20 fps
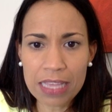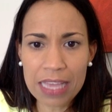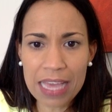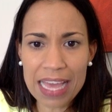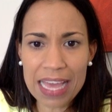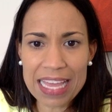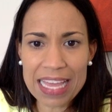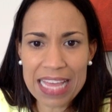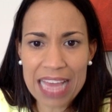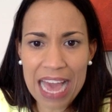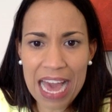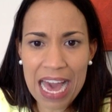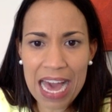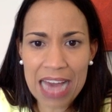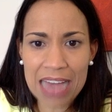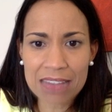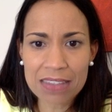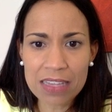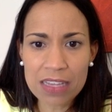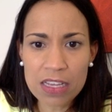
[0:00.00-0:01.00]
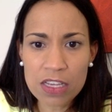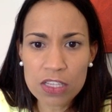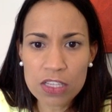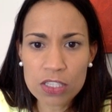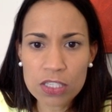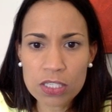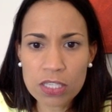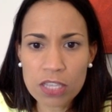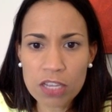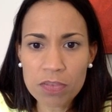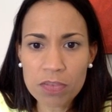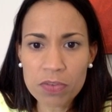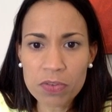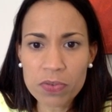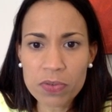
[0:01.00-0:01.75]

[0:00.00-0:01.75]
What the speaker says: it has some